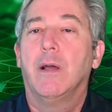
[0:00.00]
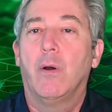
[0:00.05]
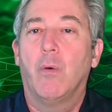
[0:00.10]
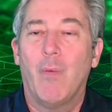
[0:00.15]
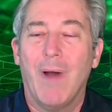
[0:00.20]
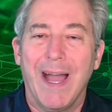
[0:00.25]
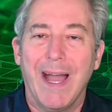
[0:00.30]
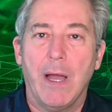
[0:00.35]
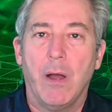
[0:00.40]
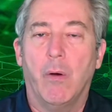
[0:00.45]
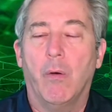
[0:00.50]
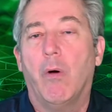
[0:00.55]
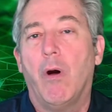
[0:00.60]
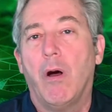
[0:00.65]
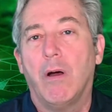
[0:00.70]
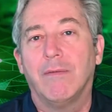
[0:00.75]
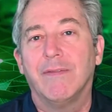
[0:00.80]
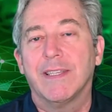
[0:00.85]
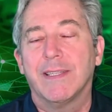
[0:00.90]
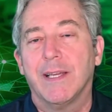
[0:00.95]
Wow,
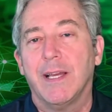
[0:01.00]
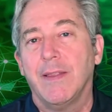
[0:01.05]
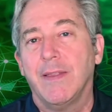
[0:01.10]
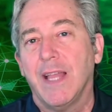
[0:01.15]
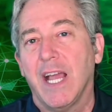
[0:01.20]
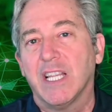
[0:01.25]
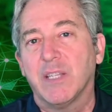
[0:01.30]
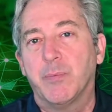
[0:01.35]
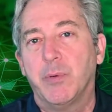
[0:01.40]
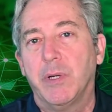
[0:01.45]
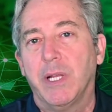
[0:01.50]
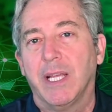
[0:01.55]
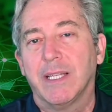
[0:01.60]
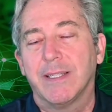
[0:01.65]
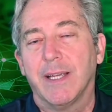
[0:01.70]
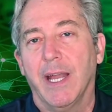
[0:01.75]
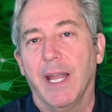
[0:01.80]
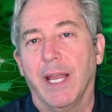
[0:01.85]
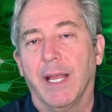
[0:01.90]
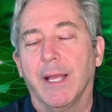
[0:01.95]
all of a sudden, that's pretty
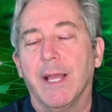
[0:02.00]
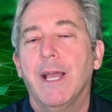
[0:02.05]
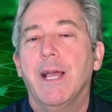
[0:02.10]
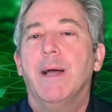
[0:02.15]
exciting.